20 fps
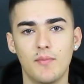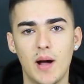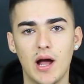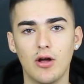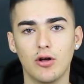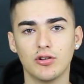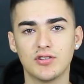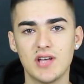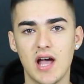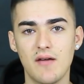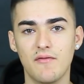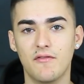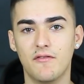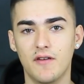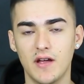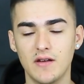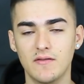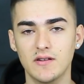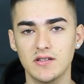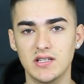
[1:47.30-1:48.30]
my all-time
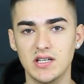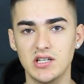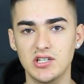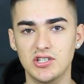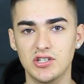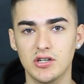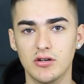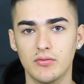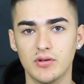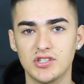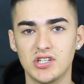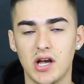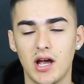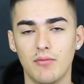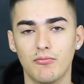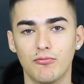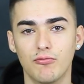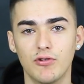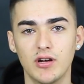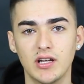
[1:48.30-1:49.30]
favourite t-shirt, which
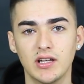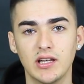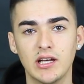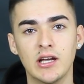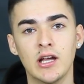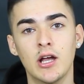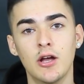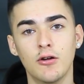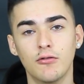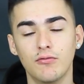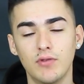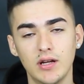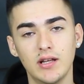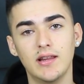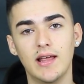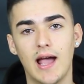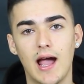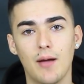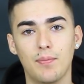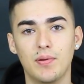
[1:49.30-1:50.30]
I'm really,
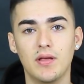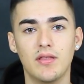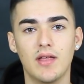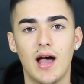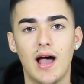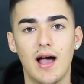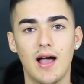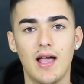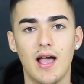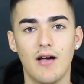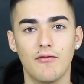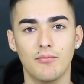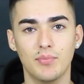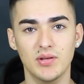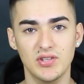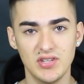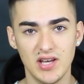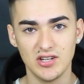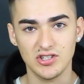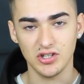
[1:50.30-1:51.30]
really happy that I have
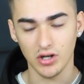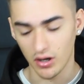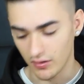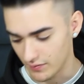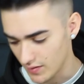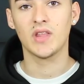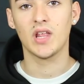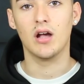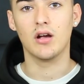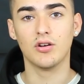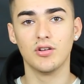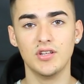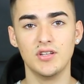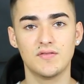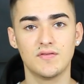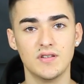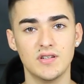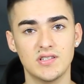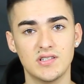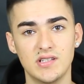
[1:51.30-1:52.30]
possession of. I got
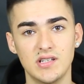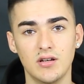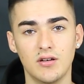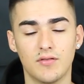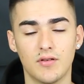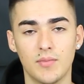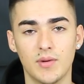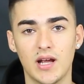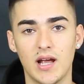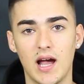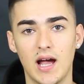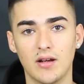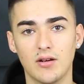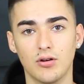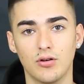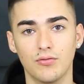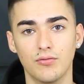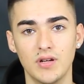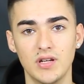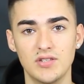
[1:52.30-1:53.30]
this for a steal from a guy
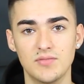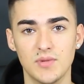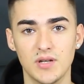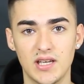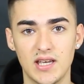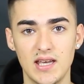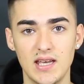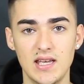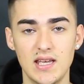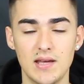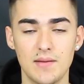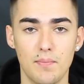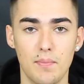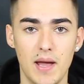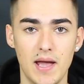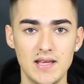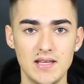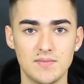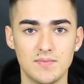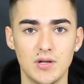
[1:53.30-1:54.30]
called Reese McKee in
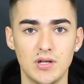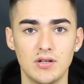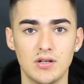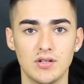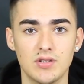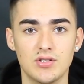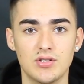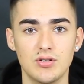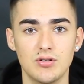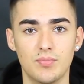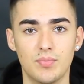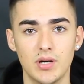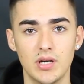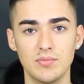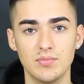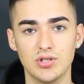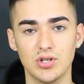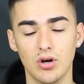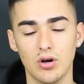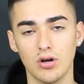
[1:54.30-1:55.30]
Bathman and
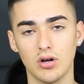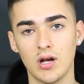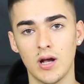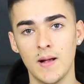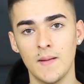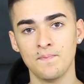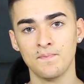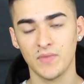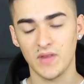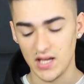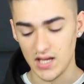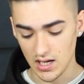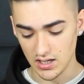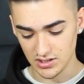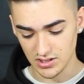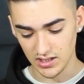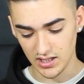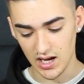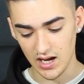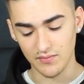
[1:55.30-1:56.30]
Supreme Talk. He
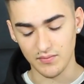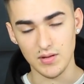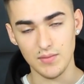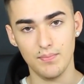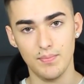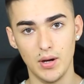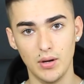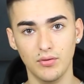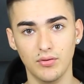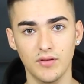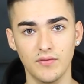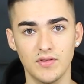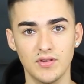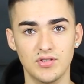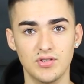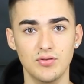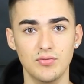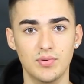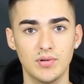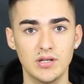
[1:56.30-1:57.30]
actually gave me both of the
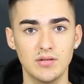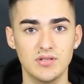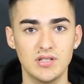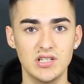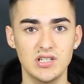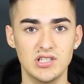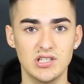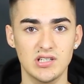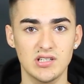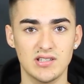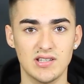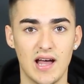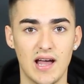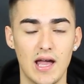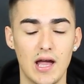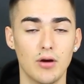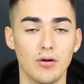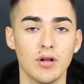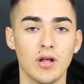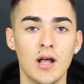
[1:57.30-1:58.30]
Supreme t-shirts that
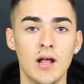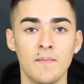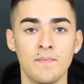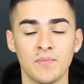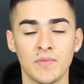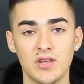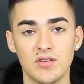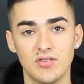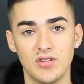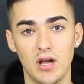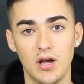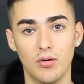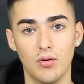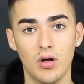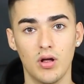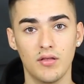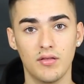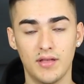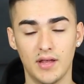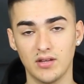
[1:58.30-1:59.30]
I own.
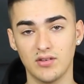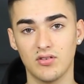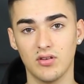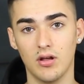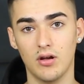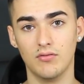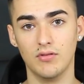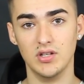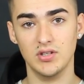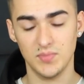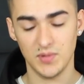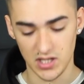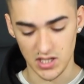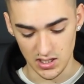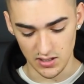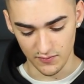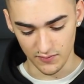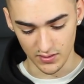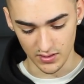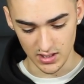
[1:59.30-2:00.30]
So thanks a lot, Reese
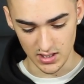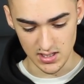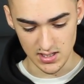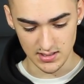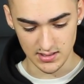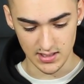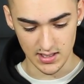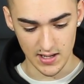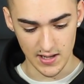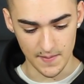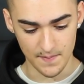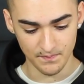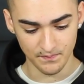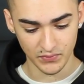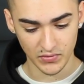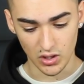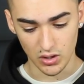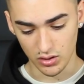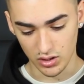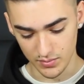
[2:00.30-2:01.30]
McKee, for these
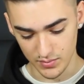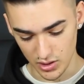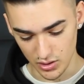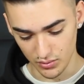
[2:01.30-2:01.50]
hooking me